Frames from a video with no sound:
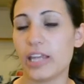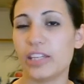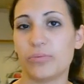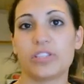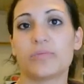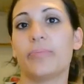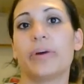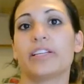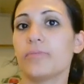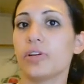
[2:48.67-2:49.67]
And then when it's
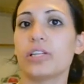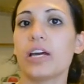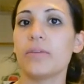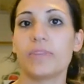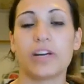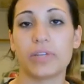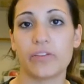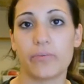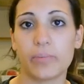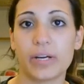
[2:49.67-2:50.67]
breast milk time, then I would
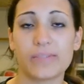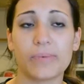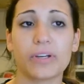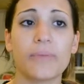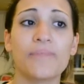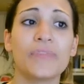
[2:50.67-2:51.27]
give him the breast milk.